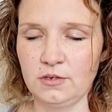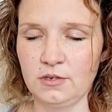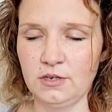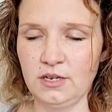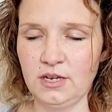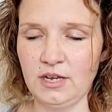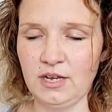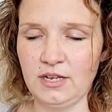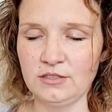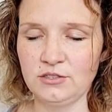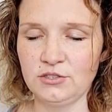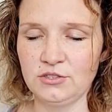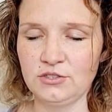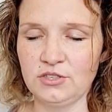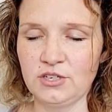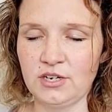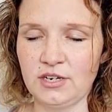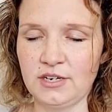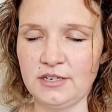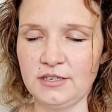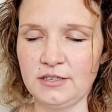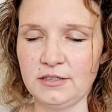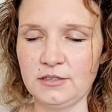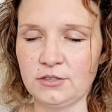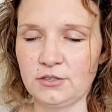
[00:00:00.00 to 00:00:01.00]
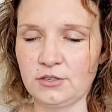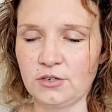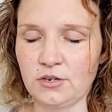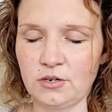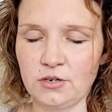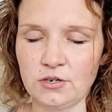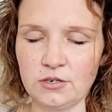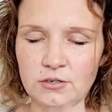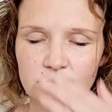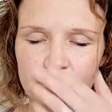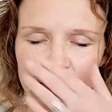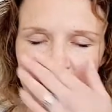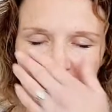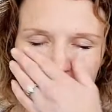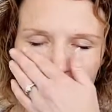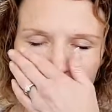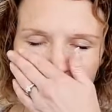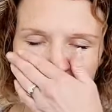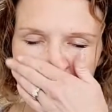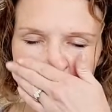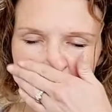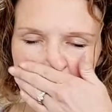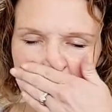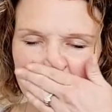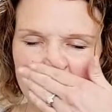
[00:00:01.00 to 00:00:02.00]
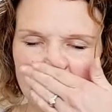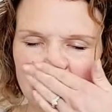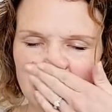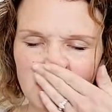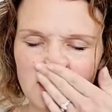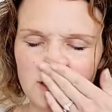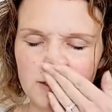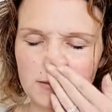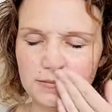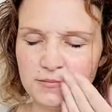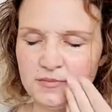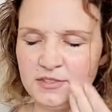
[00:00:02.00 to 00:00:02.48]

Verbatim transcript: As you're dying in her arms, I see um,